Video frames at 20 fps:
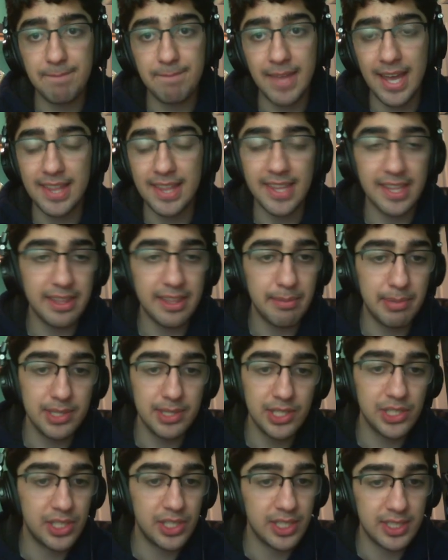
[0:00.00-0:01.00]
and then the
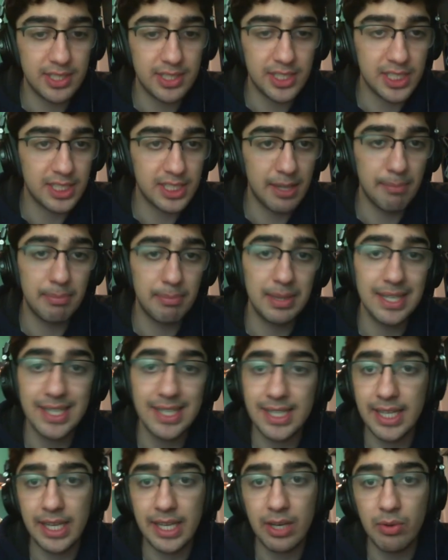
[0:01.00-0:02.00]
position is just
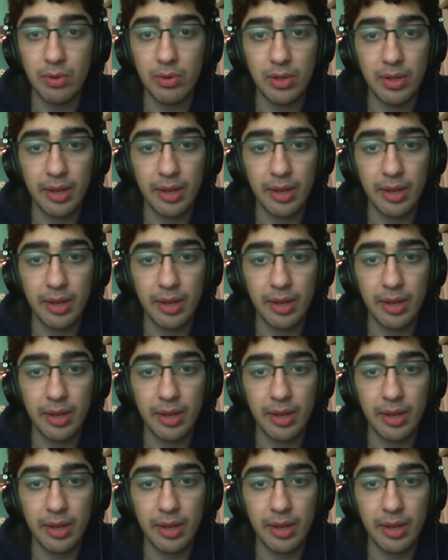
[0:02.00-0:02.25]
completely equal.